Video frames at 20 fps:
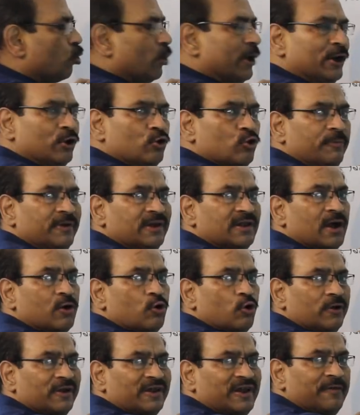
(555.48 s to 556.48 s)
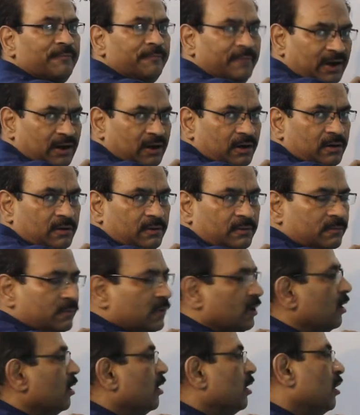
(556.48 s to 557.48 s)
going to be the concave mirror.
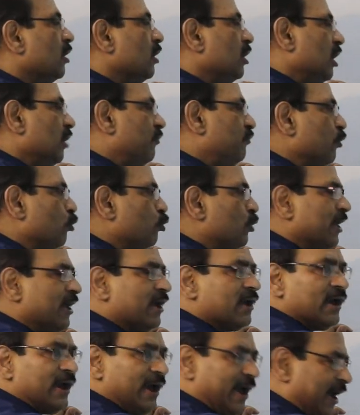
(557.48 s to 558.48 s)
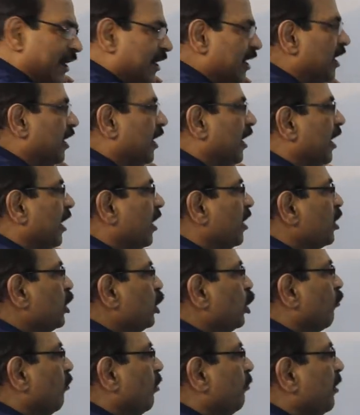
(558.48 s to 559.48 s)
If you take any
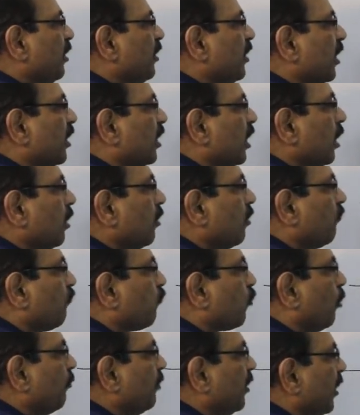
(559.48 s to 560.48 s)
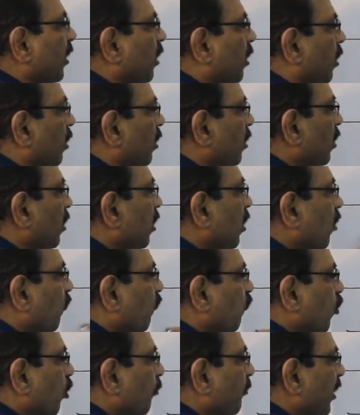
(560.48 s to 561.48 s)
ray, you will be taking from here.
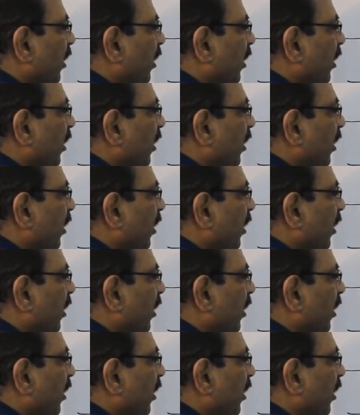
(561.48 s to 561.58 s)
From